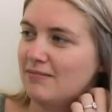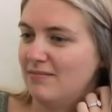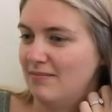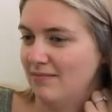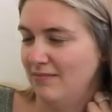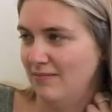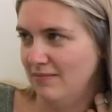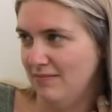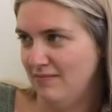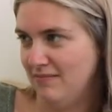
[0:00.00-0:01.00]

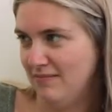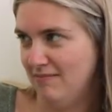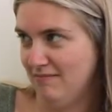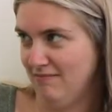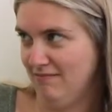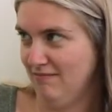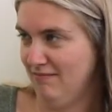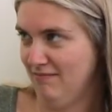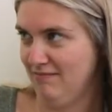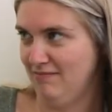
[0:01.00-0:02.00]

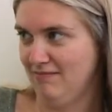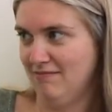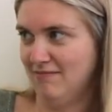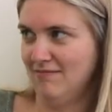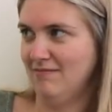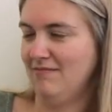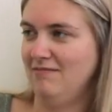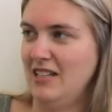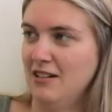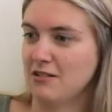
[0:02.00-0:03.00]

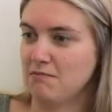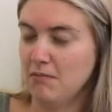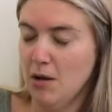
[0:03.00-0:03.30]
This person isn't speaking.